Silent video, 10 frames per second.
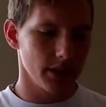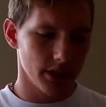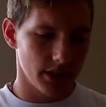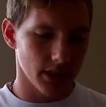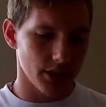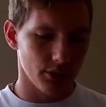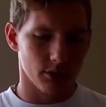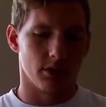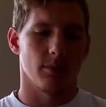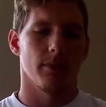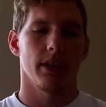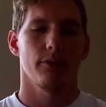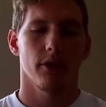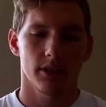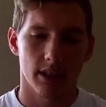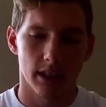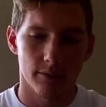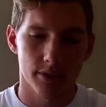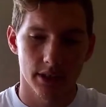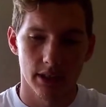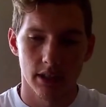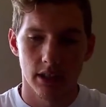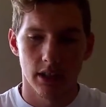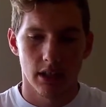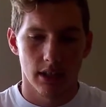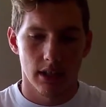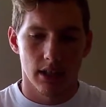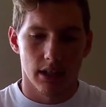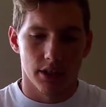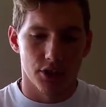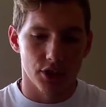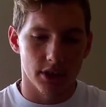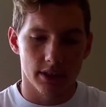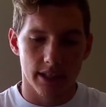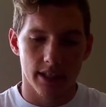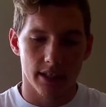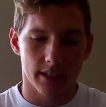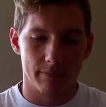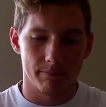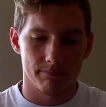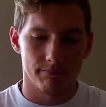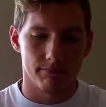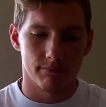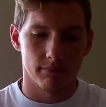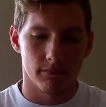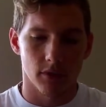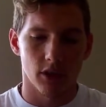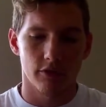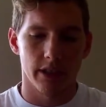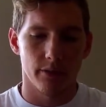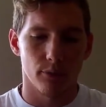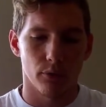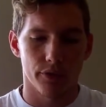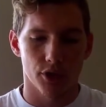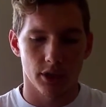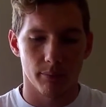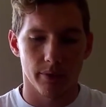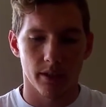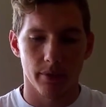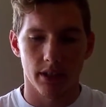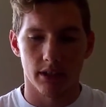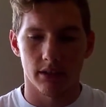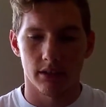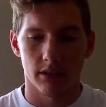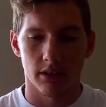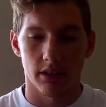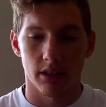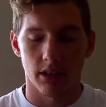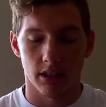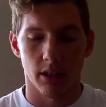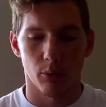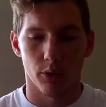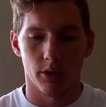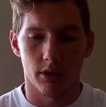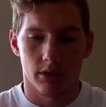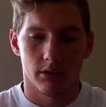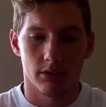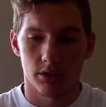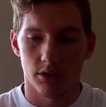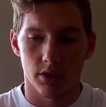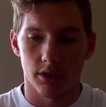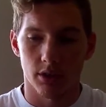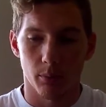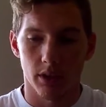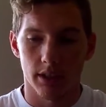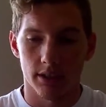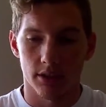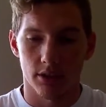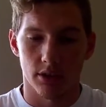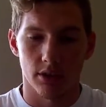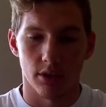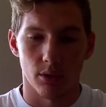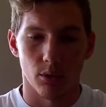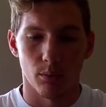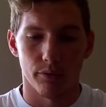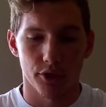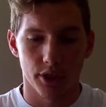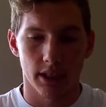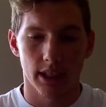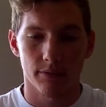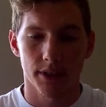see, I use the Muddy Fox gloves. It's just they aren't really for fishing, but I mean, they work just as well as normal fishing gloves.